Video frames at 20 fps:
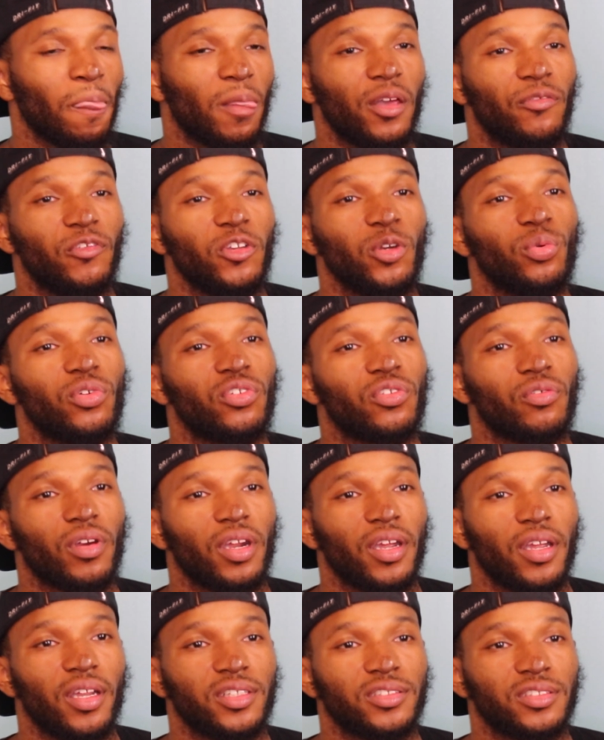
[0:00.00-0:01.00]
if you was
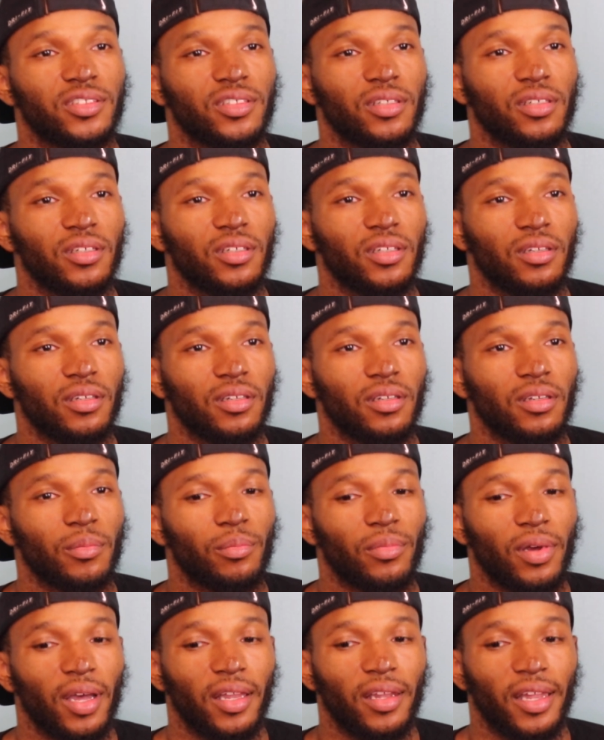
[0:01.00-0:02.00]
raised
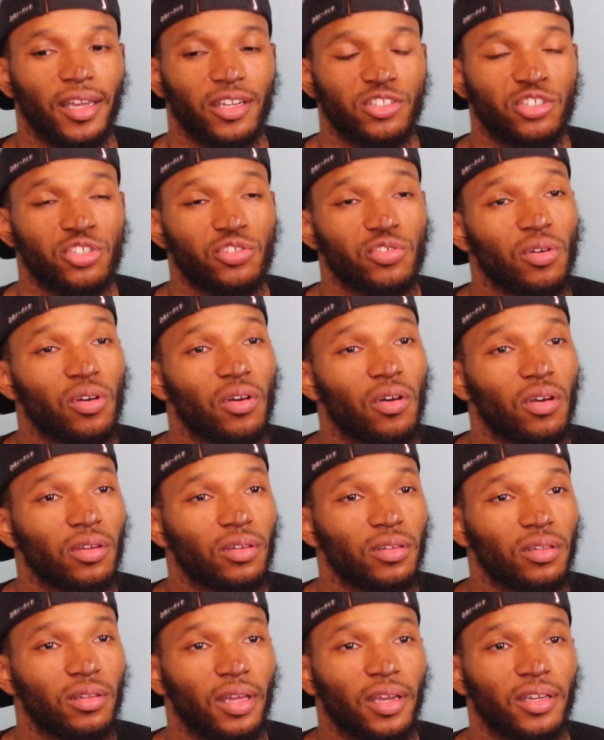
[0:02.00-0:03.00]
by like a
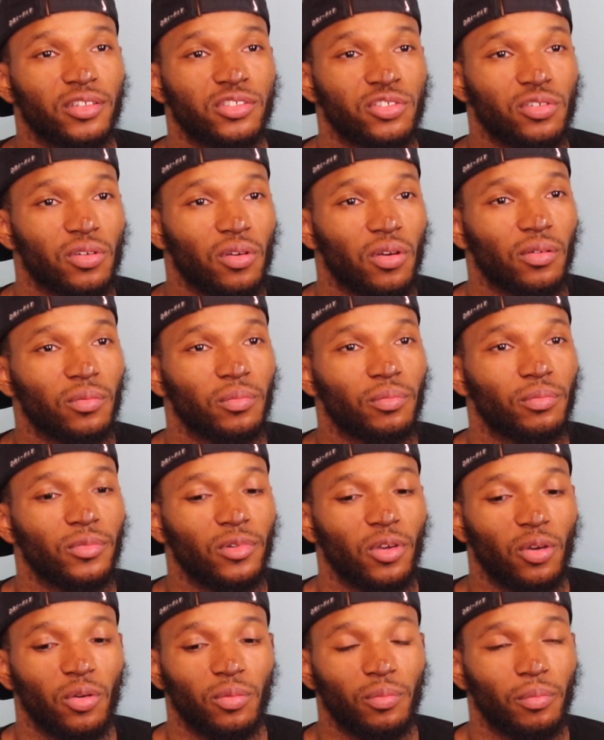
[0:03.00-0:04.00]
strong, you
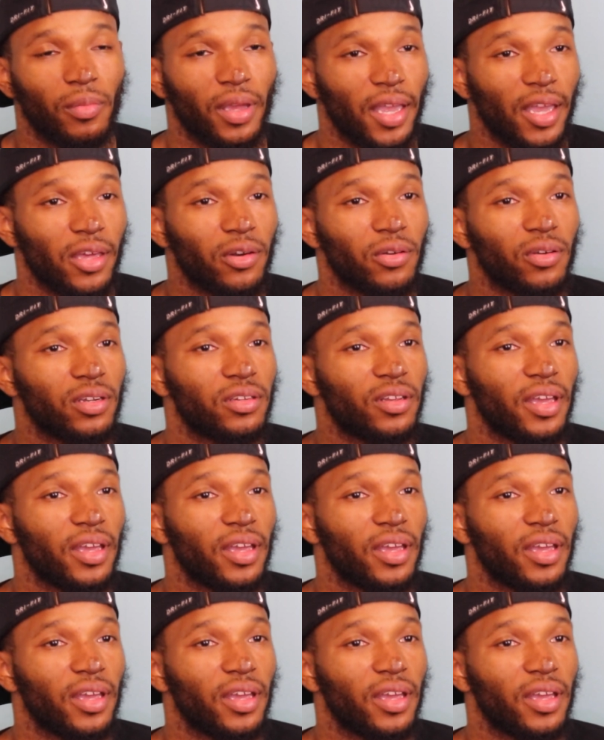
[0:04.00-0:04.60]
know, man or a